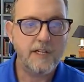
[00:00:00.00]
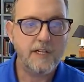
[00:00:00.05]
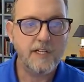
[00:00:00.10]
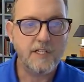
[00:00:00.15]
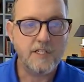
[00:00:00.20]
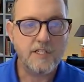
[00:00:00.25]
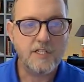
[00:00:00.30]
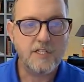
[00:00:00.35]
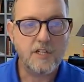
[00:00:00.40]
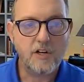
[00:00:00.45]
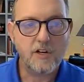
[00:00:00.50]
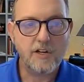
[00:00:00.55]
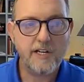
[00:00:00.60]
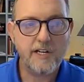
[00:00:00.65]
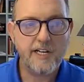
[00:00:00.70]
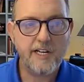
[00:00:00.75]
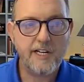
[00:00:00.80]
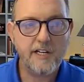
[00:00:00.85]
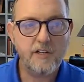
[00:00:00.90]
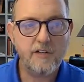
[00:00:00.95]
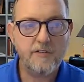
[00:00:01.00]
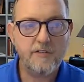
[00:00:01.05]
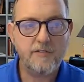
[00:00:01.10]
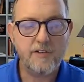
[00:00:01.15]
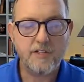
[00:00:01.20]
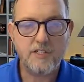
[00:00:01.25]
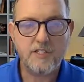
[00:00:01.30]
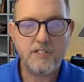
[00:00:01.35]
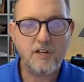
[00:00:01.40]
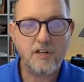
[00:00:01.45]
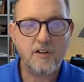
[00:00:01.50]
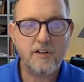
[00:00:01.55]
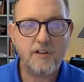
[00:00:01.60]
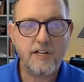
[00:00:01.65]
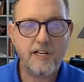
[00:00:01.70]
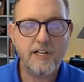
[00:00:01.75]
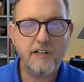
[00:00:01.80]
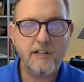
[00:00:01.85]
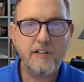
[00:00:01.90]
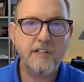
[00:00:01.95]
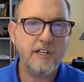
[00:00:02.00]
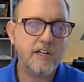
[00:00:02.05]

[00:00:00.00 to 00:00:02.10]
you can start here. If you start here,